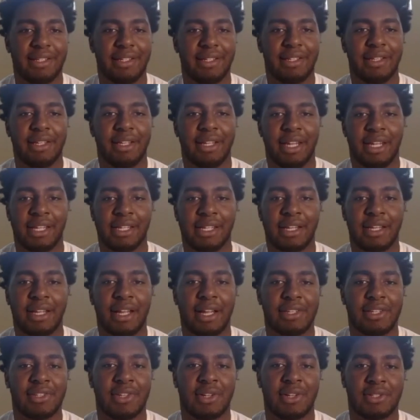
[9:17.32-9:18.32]
And I
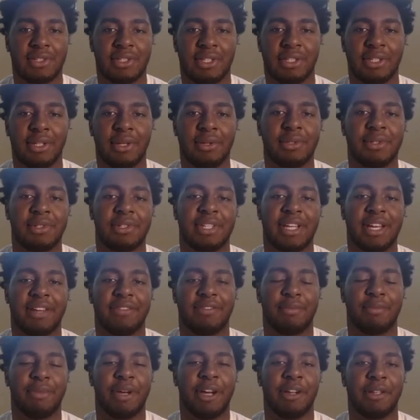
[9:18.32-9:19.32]
talked to the coaching staff
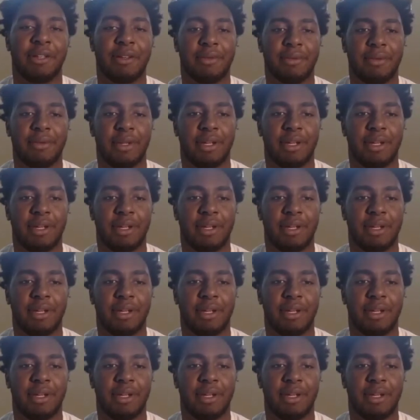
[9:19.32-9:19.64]
about it